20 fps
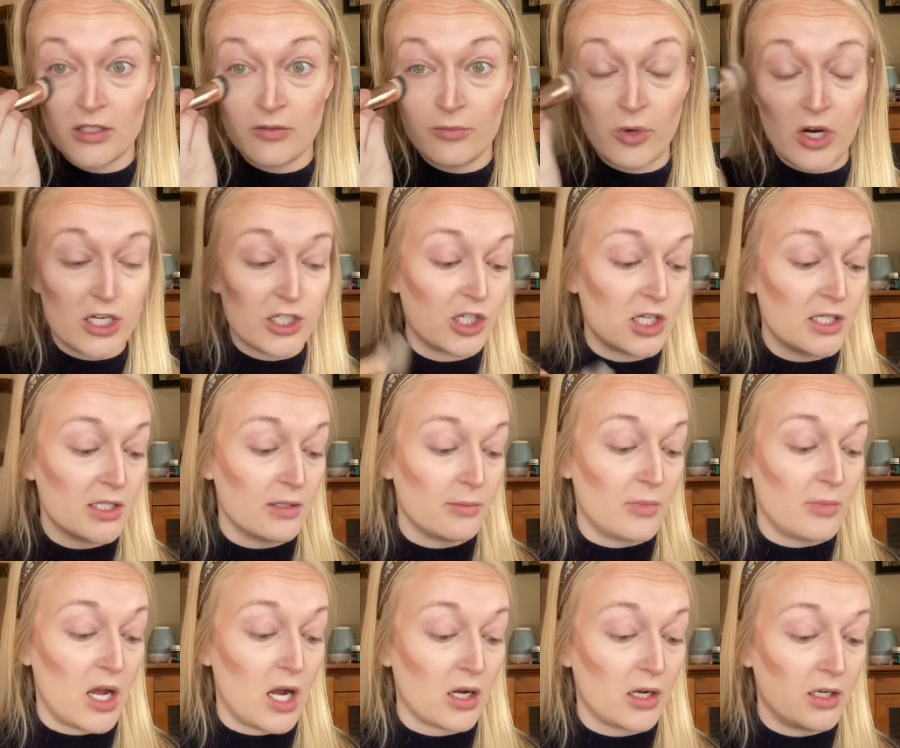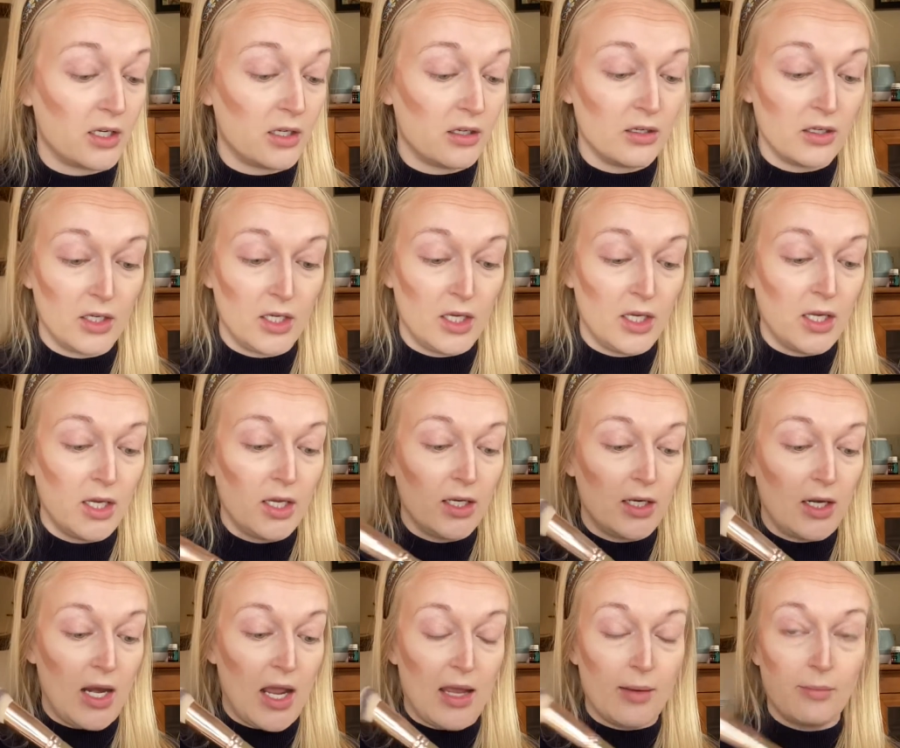brushes. I'm not gonna
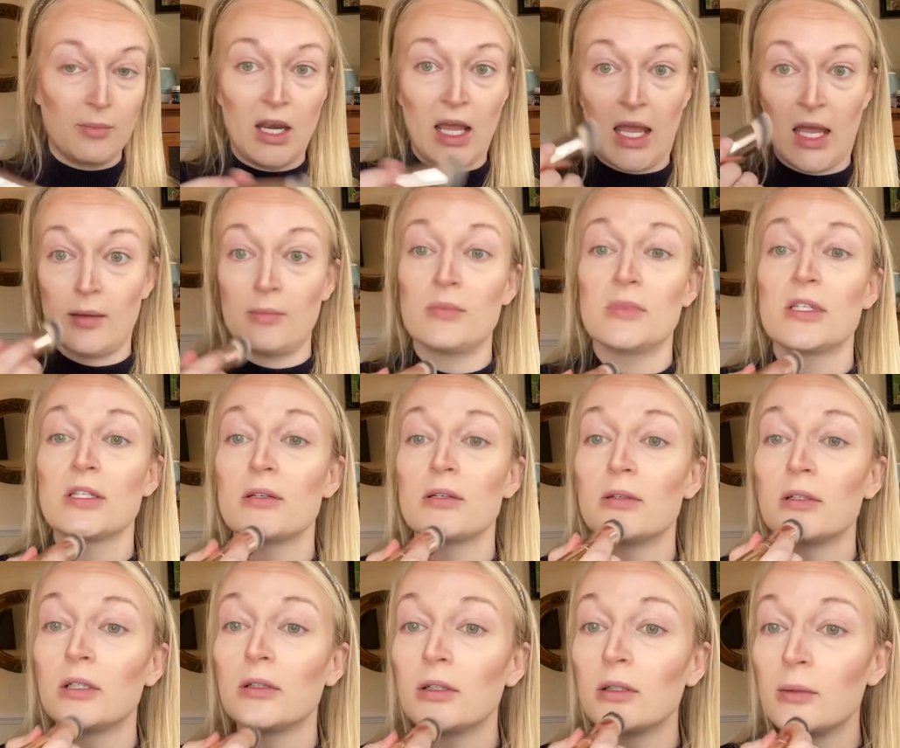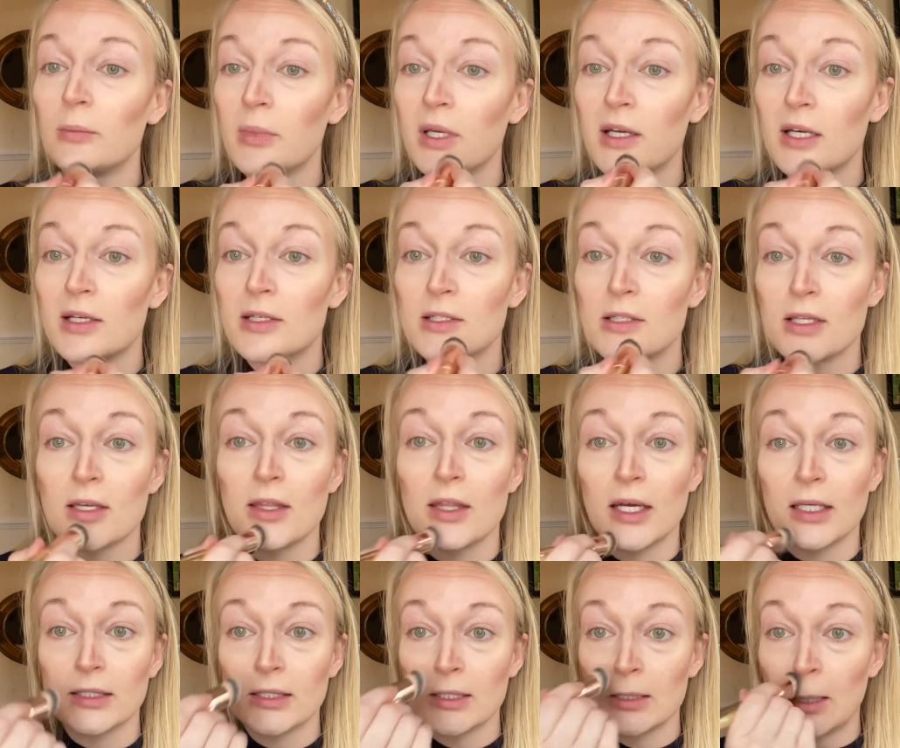name names because
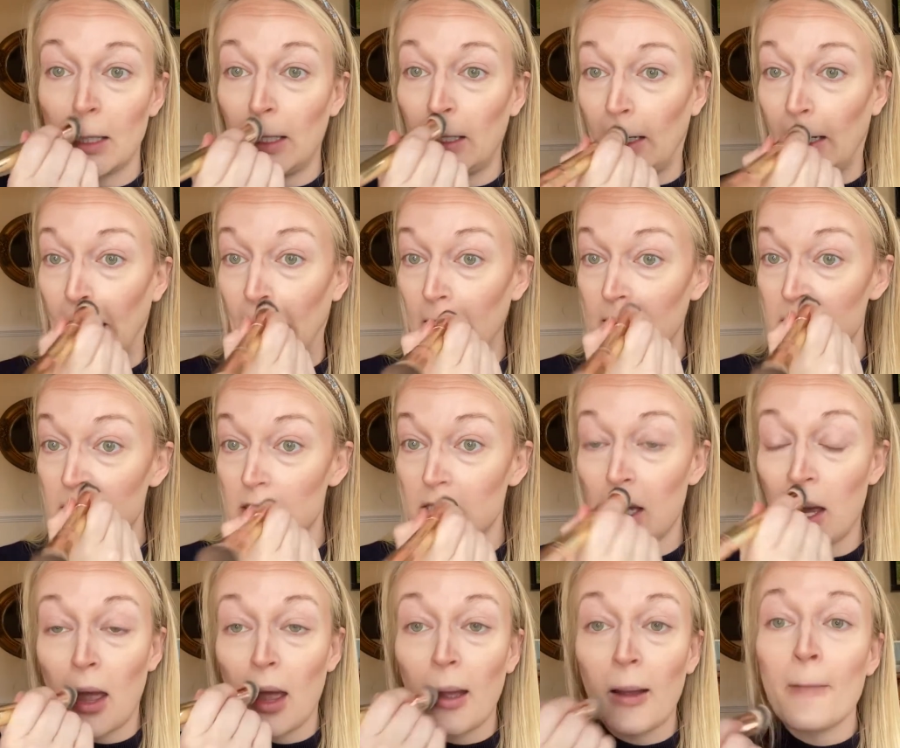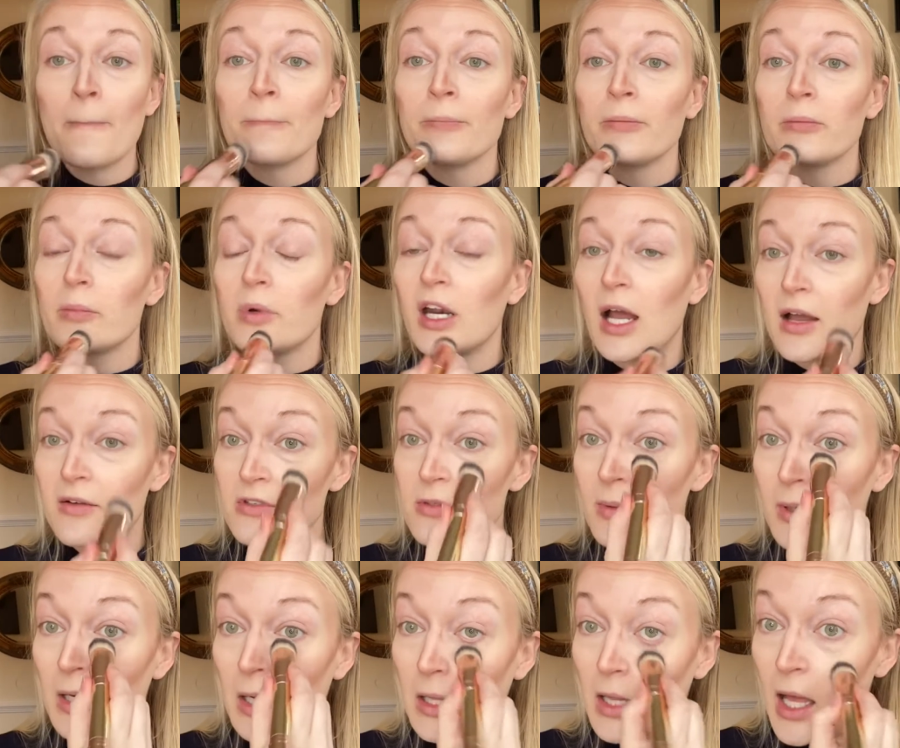that's not nice. But I've
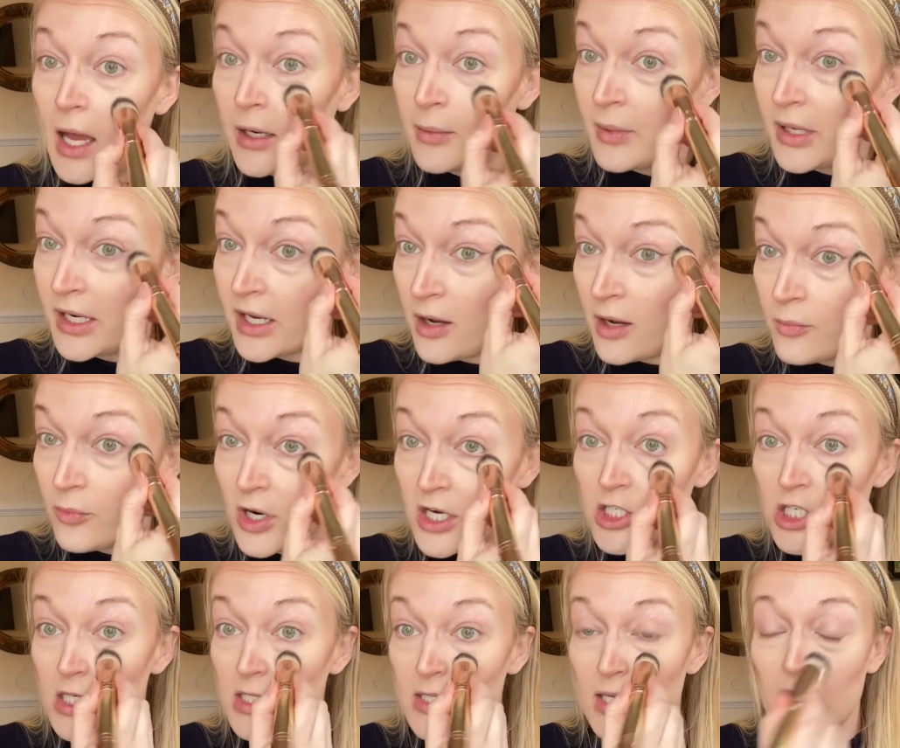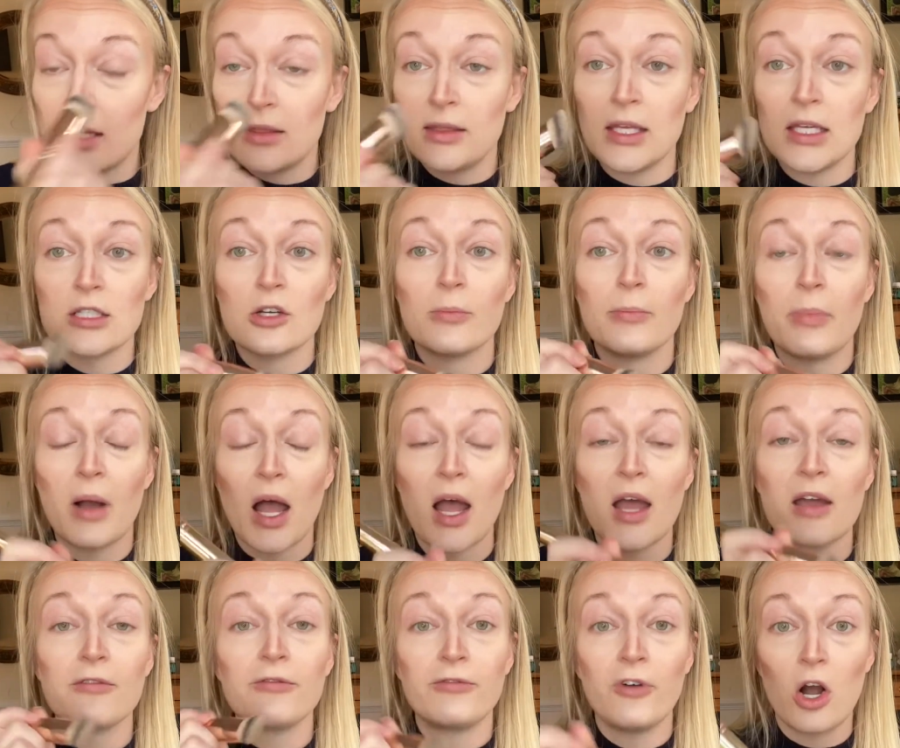spent a lot of money on brushes, and these are by
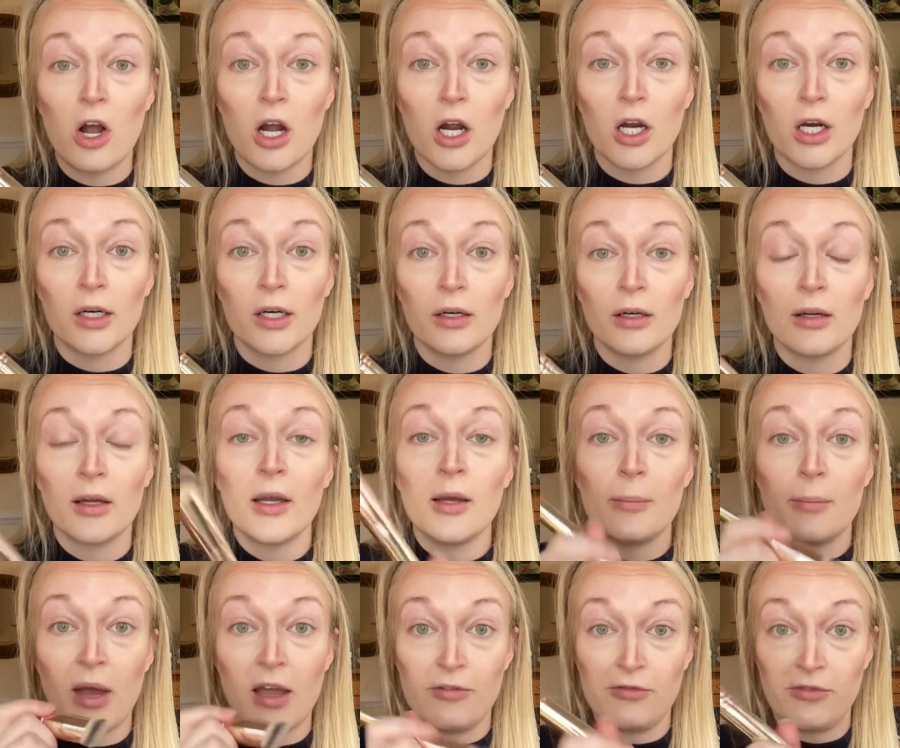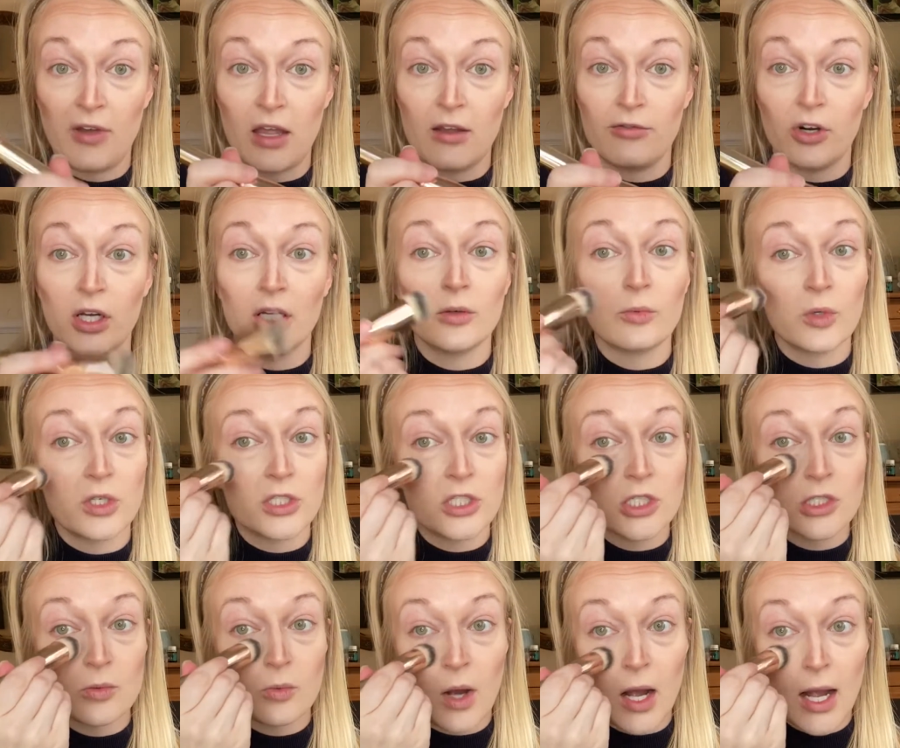far my favorite, which
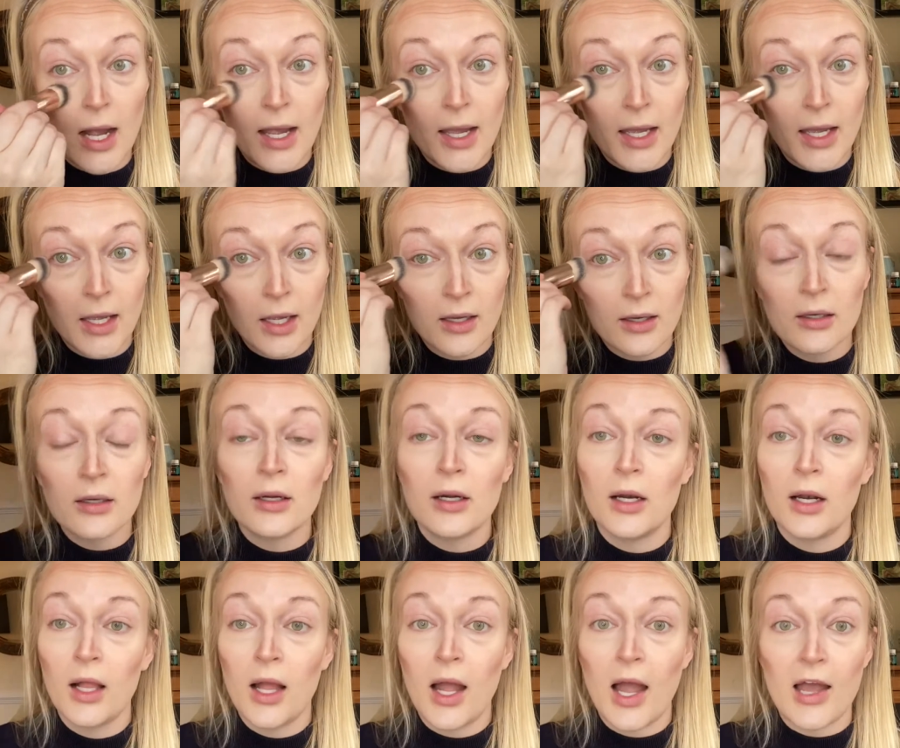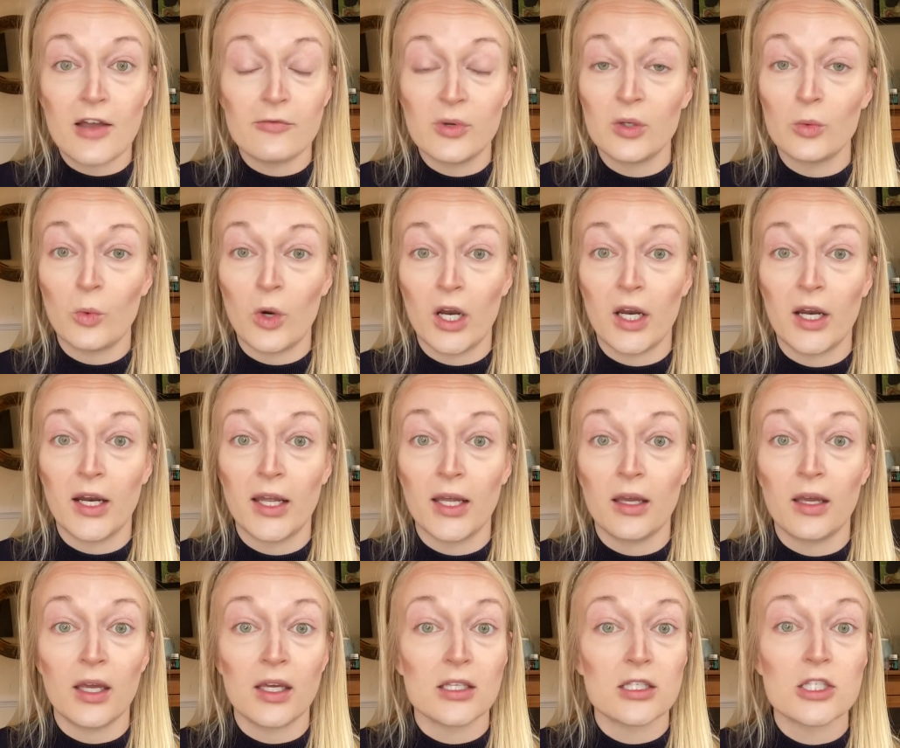is why I've been
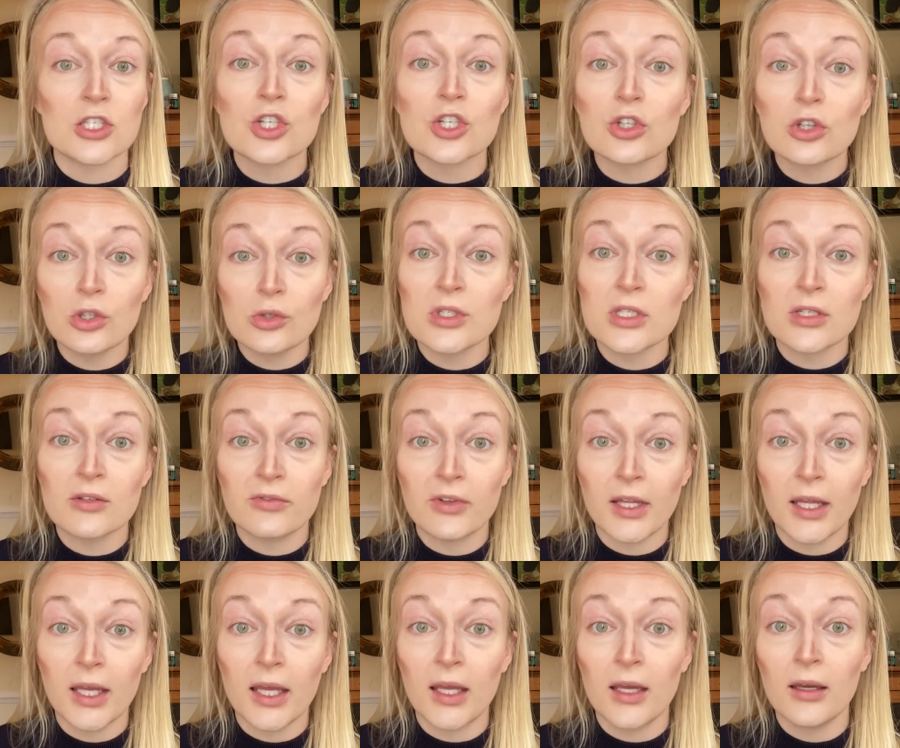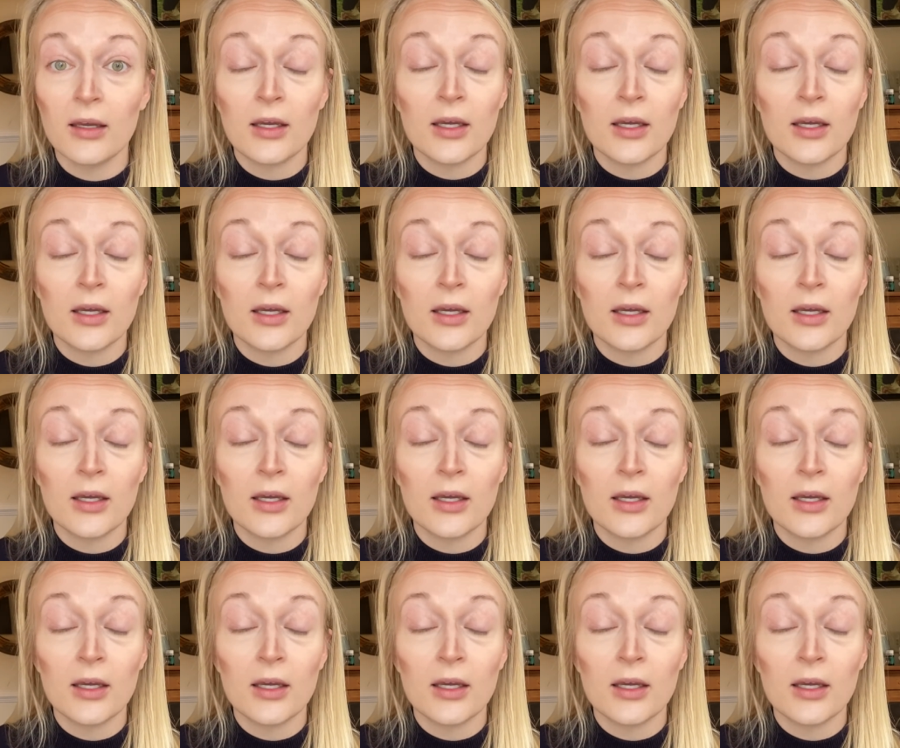wearing exclusively